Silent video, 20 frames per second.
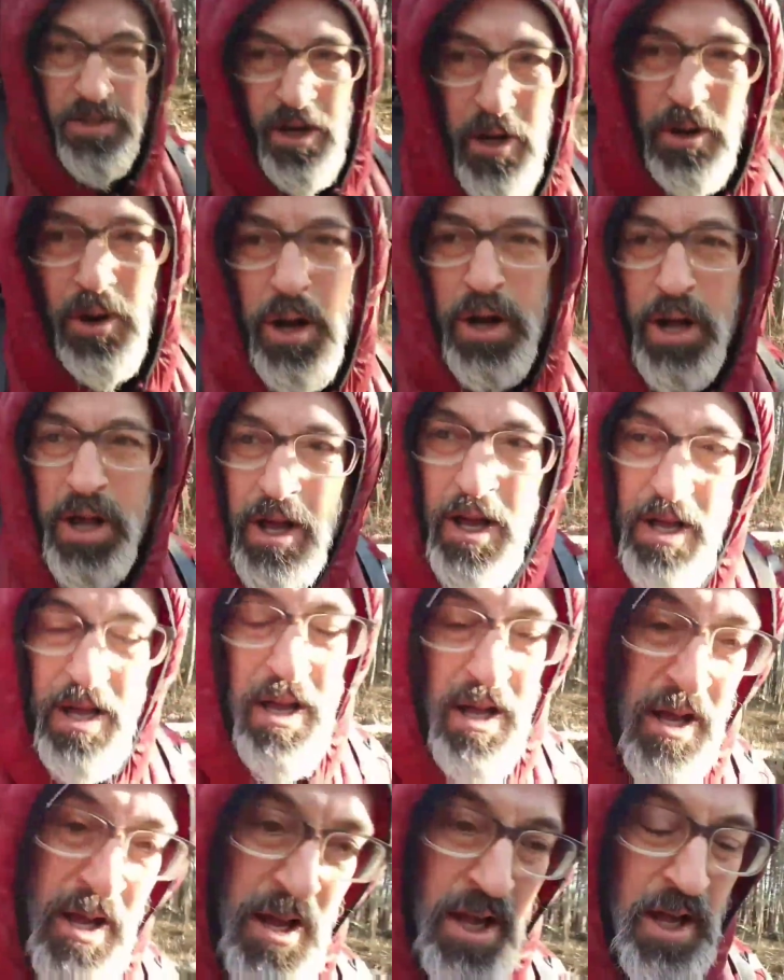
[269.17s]
So
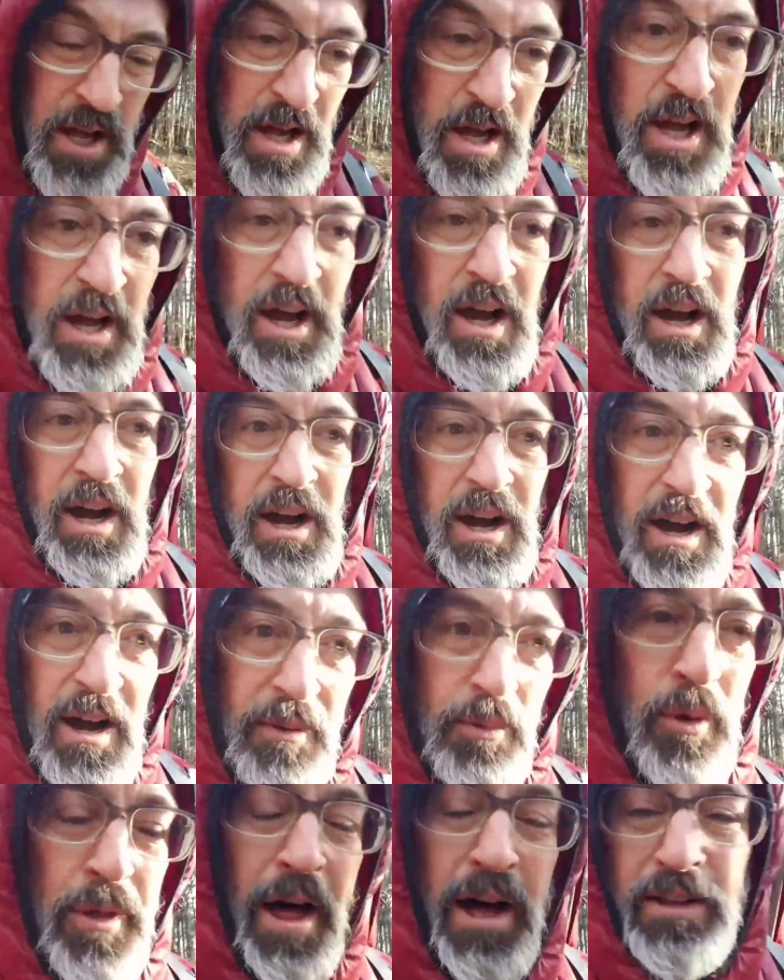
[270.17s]

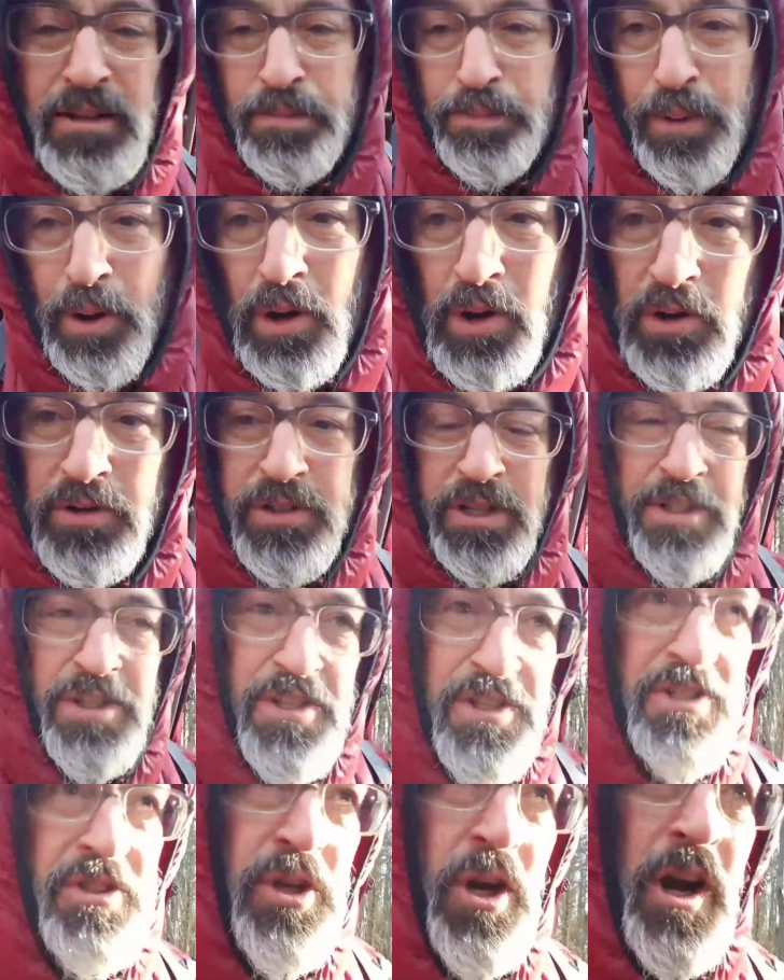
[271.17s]
without the poles, I
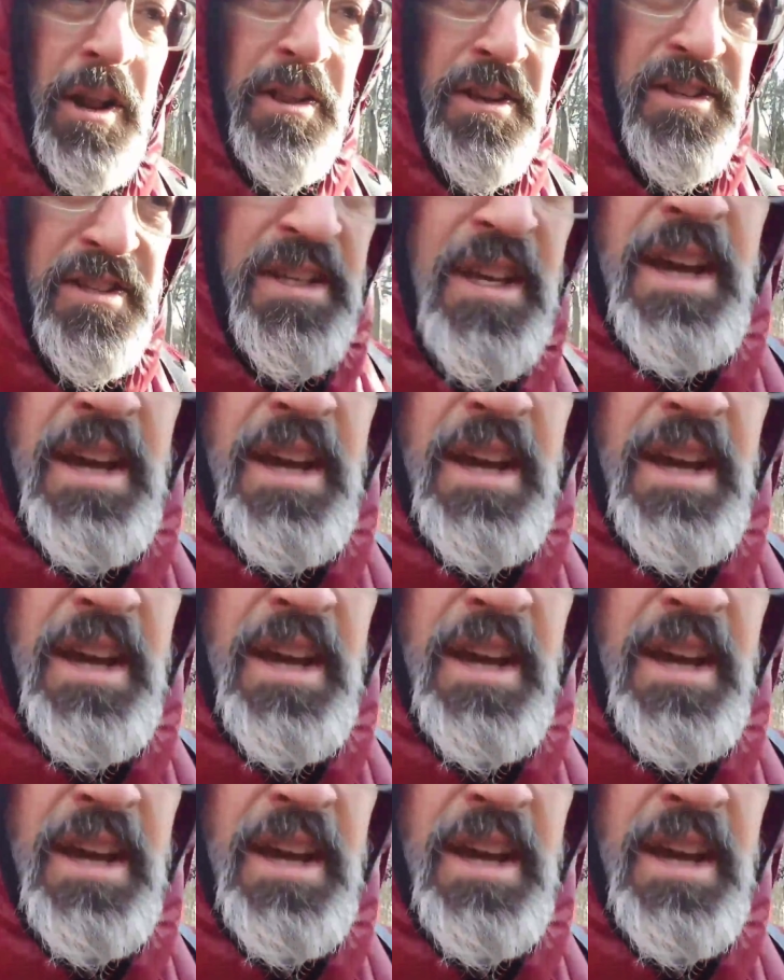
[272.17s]
just stood on the